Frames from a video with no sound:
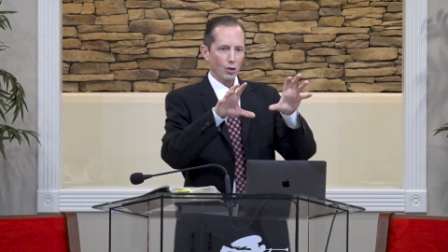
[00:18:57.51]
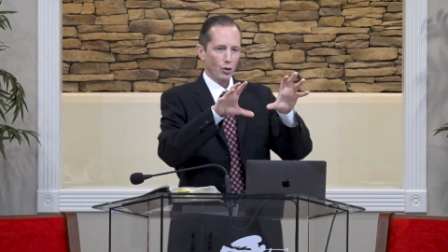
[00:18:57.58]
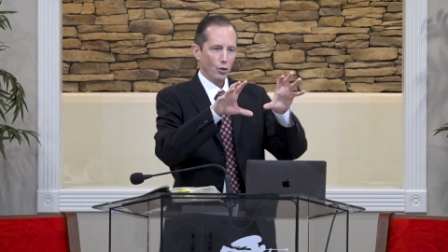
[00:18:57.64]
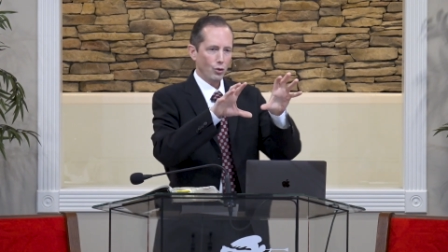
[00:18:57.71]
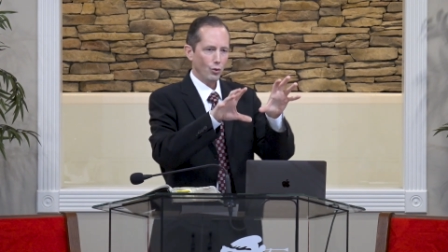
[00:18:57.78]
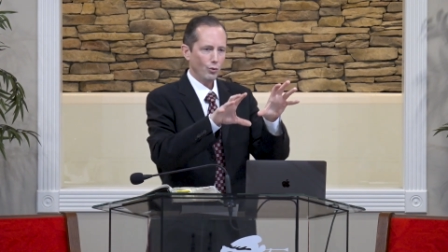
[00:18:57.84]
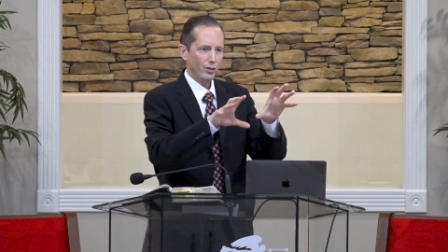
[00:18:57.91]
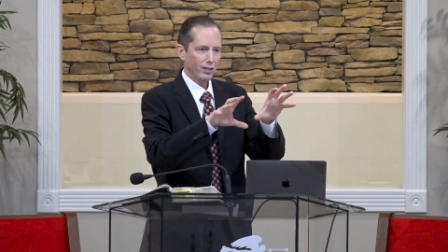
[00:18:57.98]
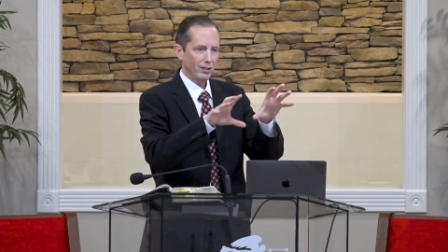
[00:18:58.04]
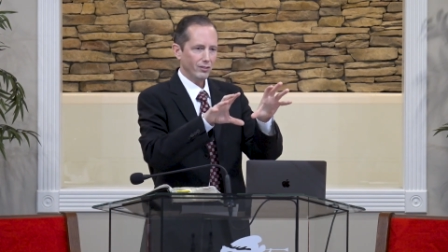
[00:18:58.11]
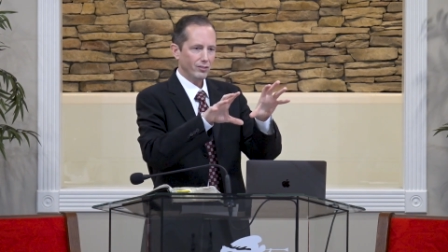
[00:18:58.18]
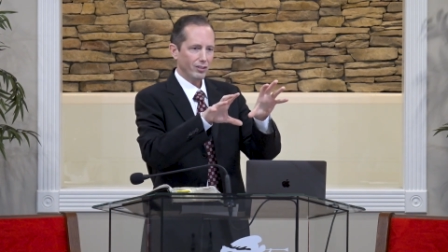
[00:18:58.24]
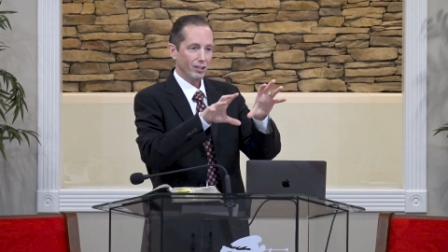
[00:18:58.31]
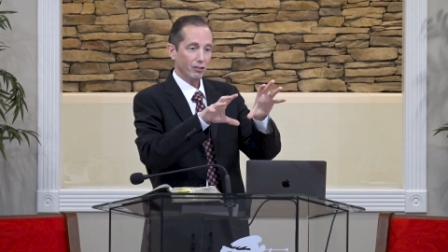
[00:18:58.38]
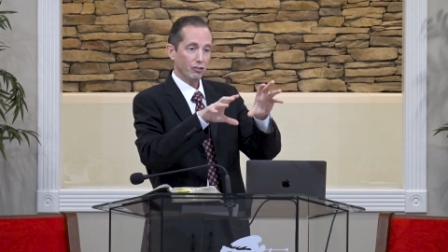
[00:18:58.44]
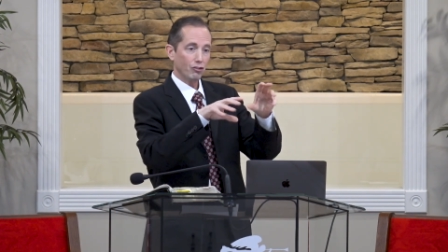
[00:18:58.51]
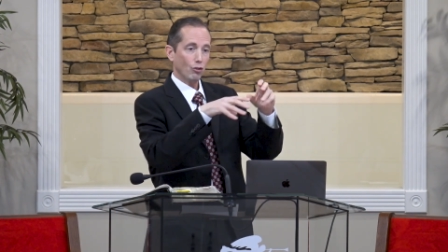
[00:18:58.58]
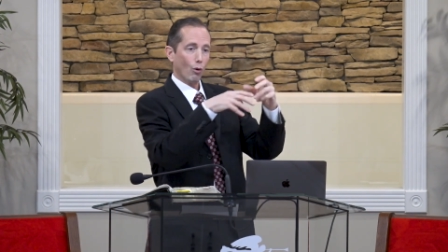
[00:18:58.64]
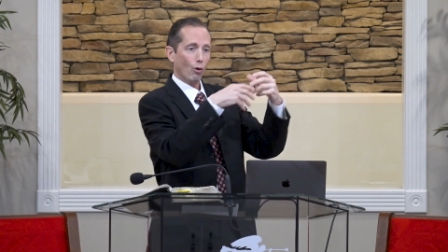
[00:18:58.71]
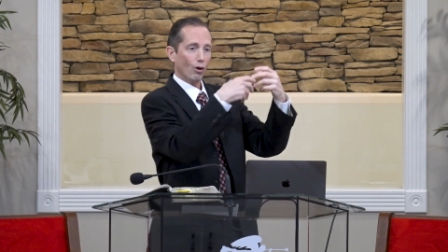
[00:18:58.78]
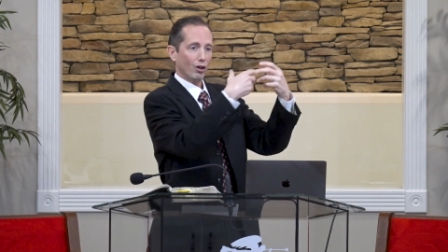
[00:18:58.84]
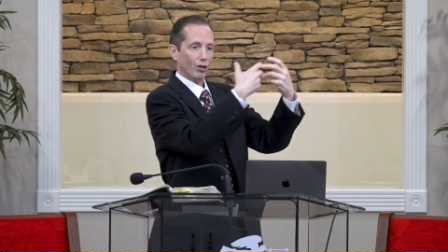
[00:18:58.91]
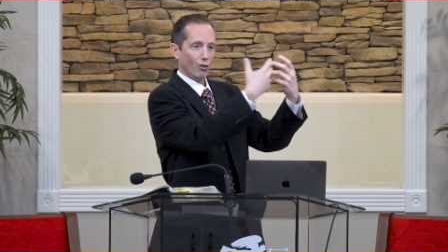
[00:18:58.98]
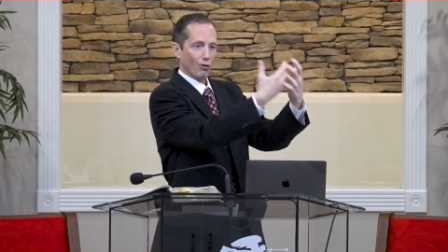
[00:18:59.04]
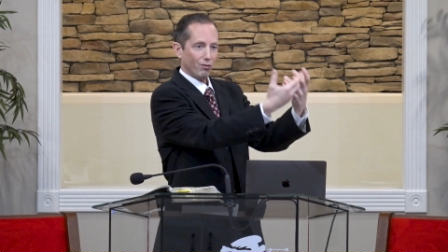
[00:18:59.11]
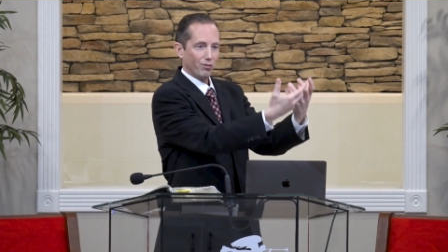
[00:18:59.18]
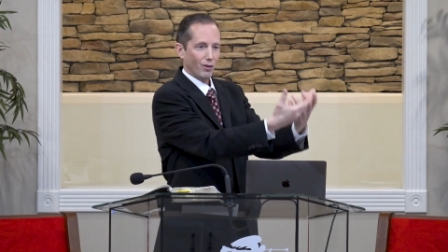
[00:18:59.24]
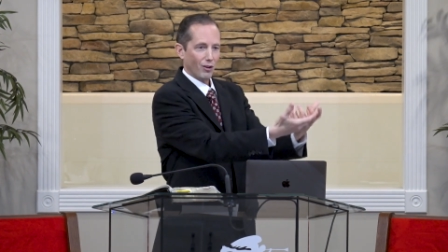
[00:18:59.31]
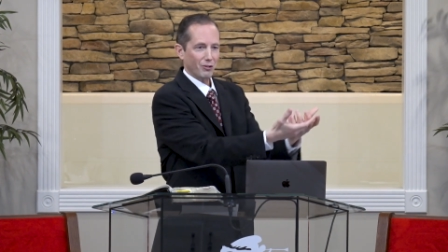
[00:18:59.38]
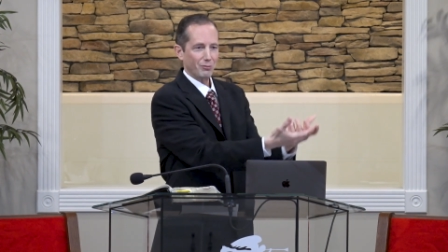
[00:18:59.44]
who these historical
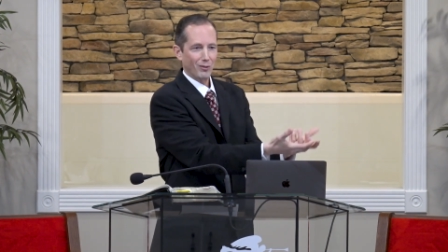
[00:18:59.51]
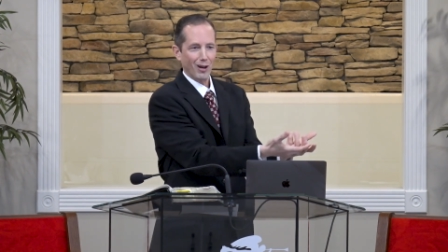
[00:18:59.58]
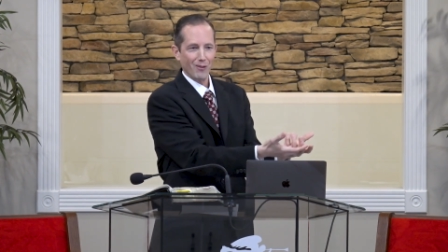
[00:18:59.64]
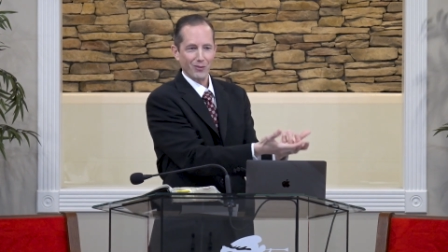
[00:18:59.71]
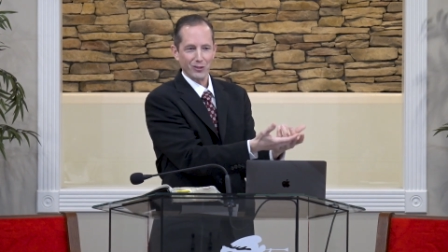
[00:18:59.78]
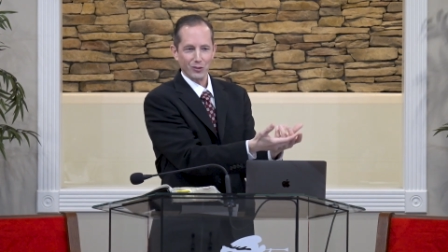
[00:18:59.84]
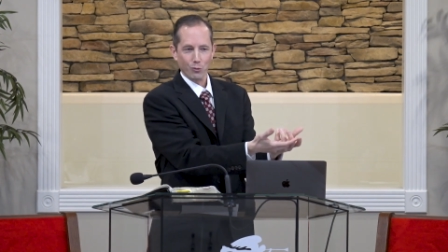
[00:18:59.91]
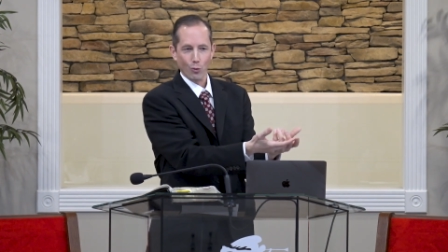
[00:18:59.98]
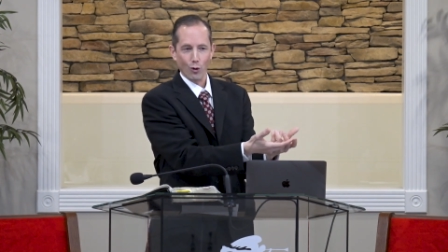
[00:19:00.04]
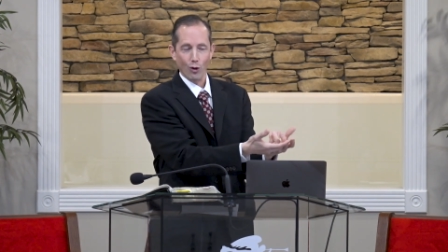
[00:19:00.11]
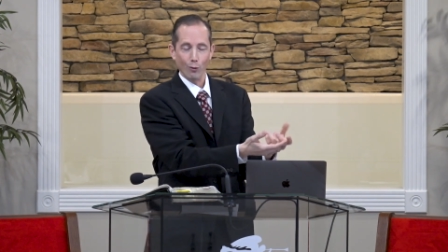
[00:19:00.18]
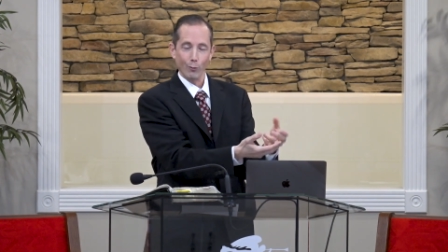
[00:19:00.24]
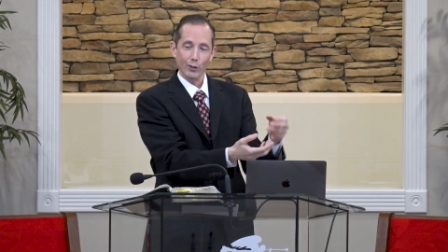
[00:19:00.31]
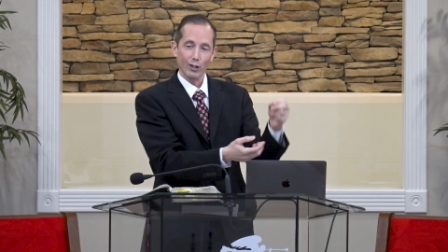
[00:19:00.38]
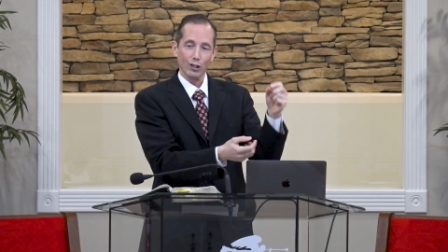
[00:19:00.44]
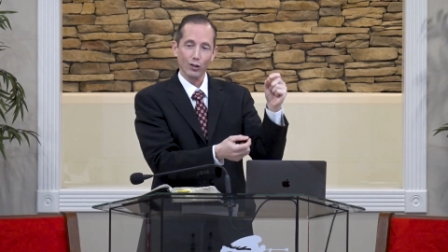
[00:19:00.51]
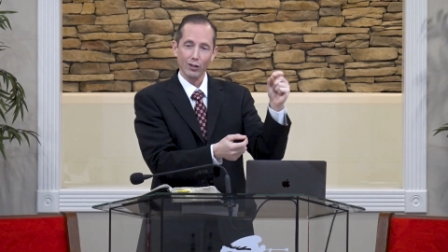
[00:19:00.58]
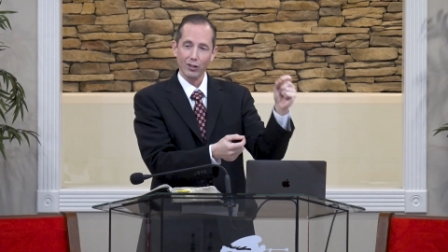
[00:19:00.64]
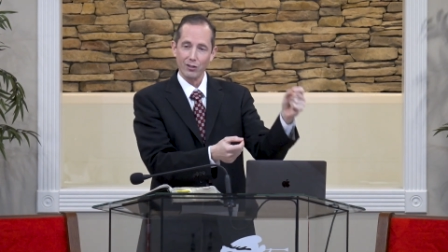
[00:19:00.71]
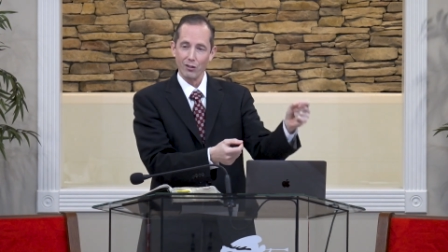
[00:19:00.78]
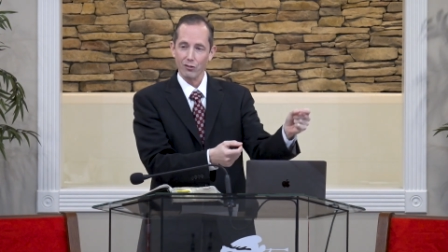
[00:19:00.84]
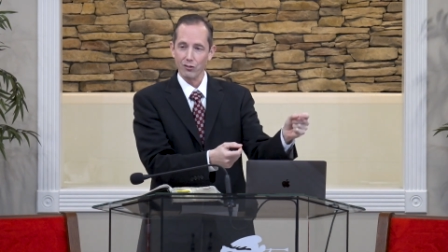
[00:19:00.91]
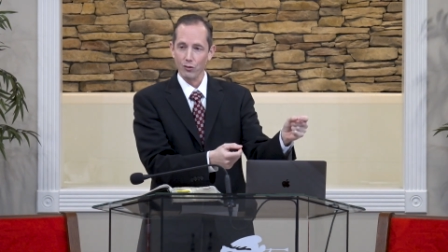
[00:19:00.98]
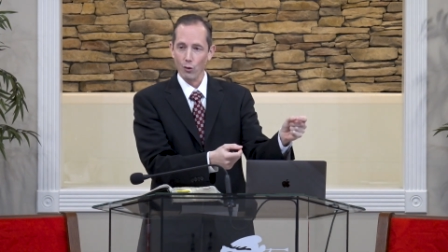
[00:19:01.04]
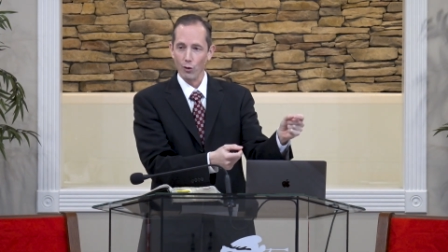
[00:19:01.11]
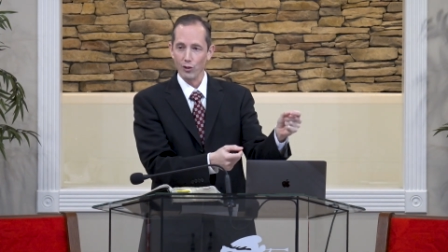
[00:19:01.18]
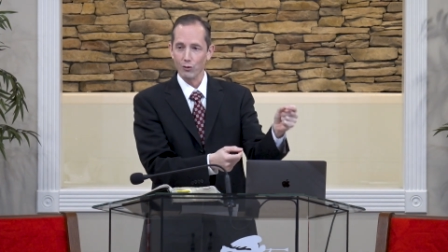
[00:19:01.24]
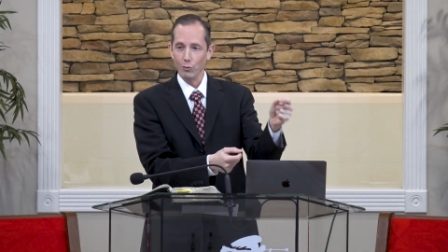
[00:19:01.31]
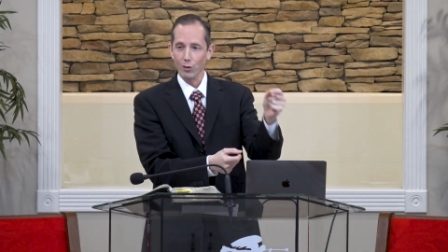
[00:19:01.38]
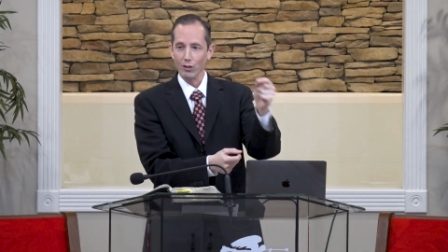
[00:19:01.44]
false prophets were, and we're going to look at their
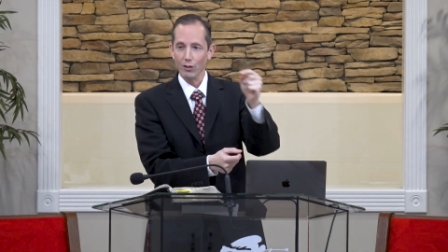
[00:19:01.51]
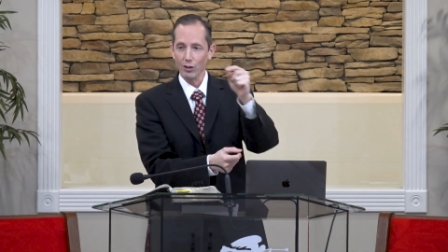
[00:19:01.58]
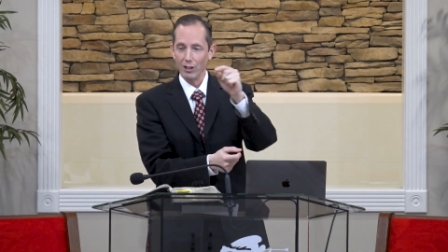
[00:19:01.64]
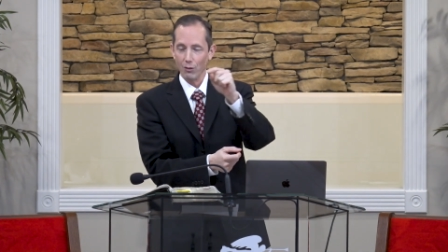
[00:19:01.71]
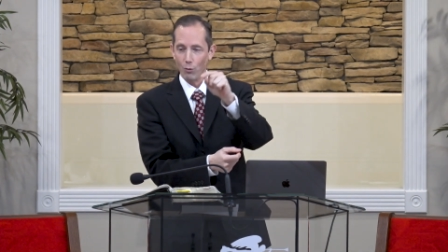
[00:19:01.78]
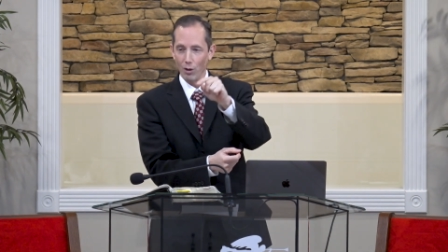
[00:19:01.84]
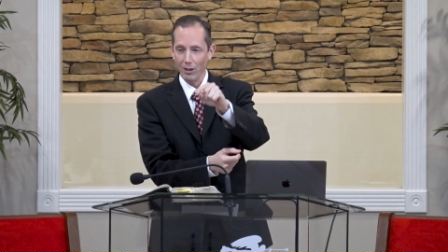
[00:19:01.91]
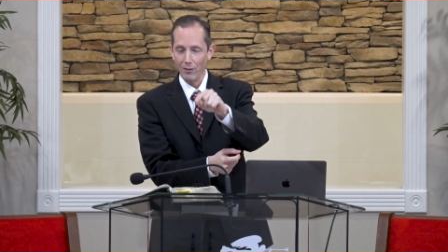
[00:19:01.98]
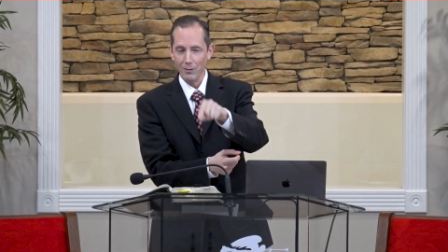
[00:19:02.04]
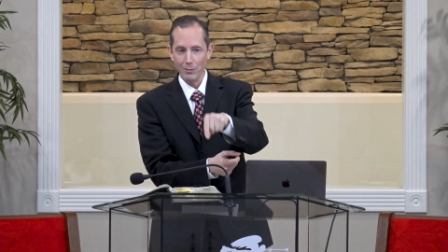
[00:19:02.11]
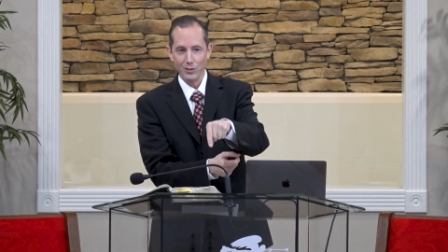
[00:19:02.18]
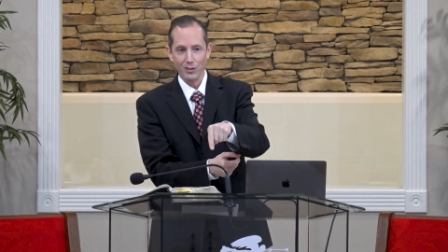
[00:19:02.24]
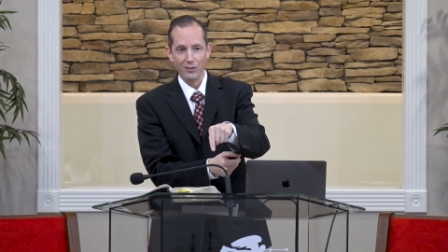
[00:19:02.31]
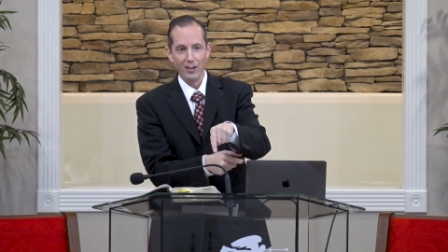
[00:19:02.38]
stories. We're going to look at one of them